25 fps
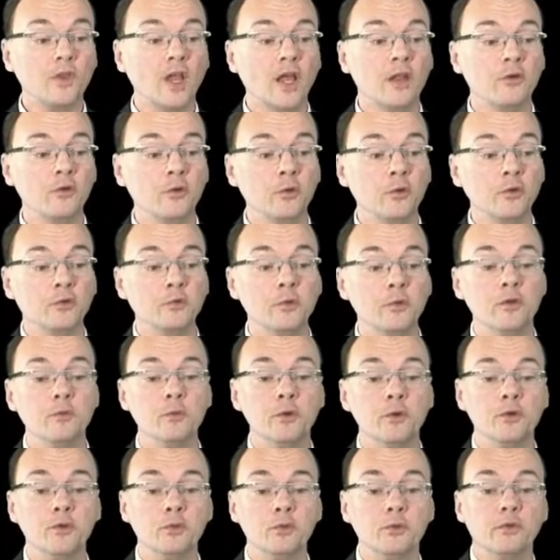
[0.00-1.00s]
And of course, we
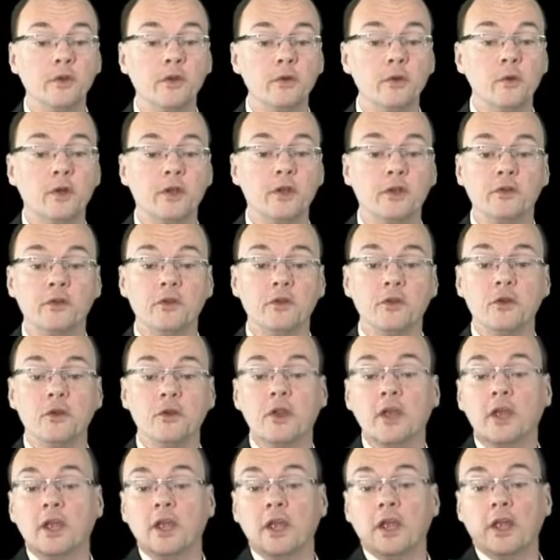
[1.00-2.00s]
would also want to do
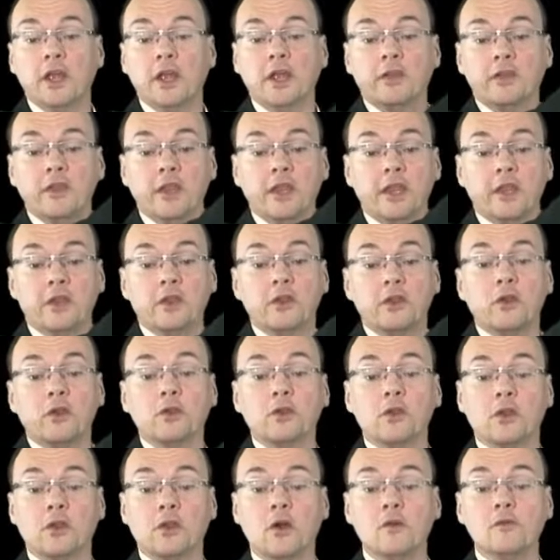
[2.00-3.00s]
the
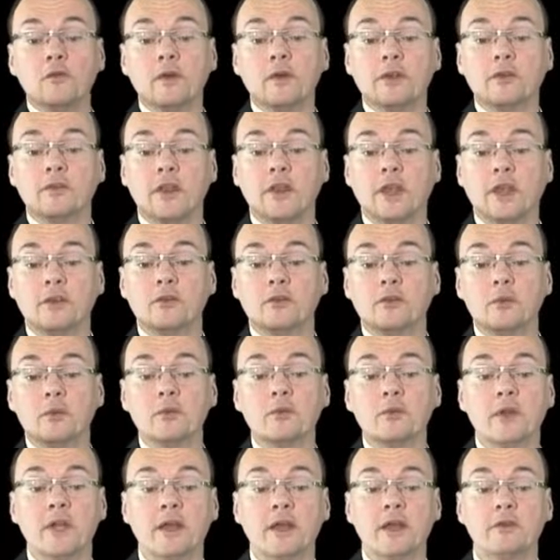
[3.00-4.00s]
converse thing. So we'd
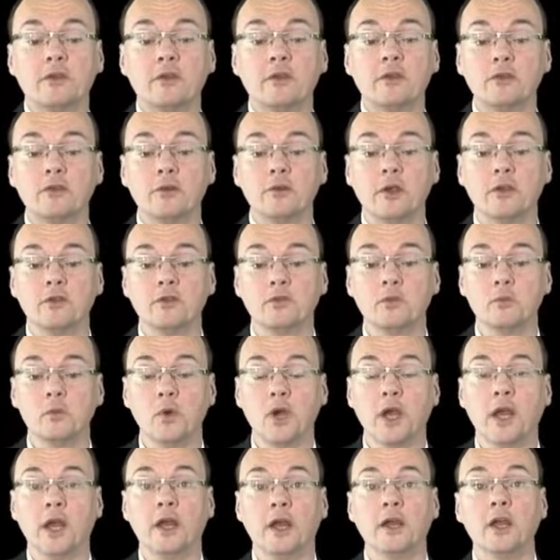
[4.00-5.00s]
want to have a situation
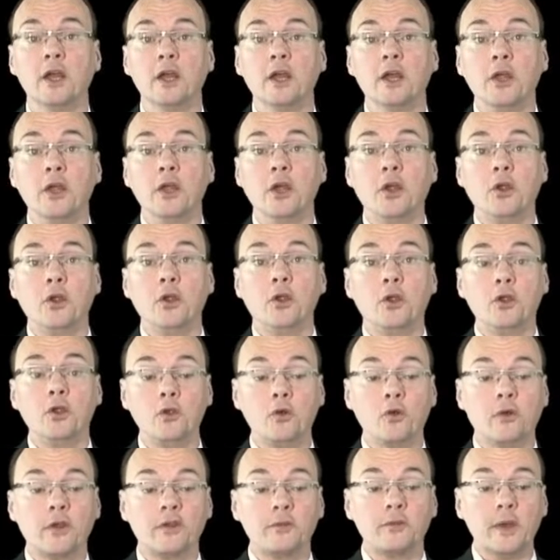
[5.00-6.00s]
where
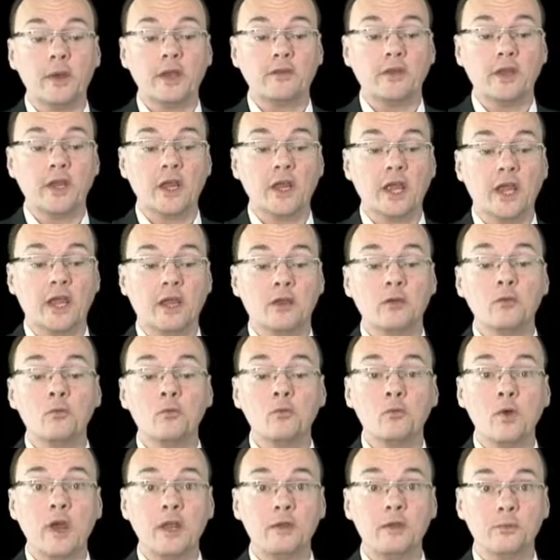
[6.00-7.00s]
you're expecting a
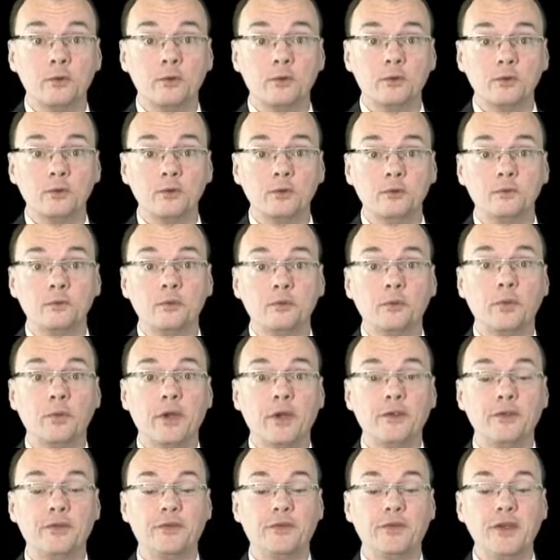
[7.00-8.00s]
red ball,
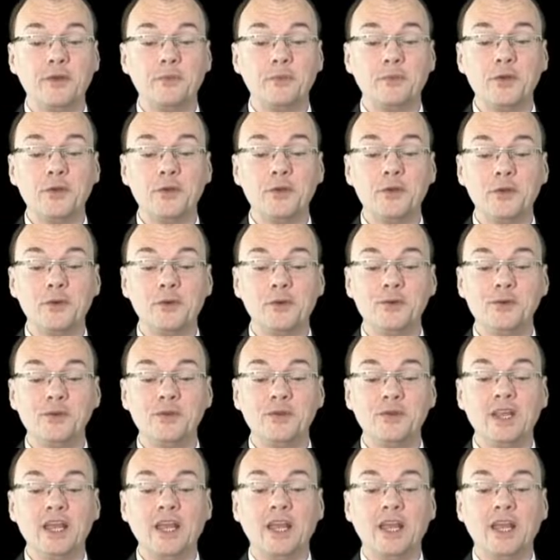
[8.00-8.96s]
but you see a blue ball,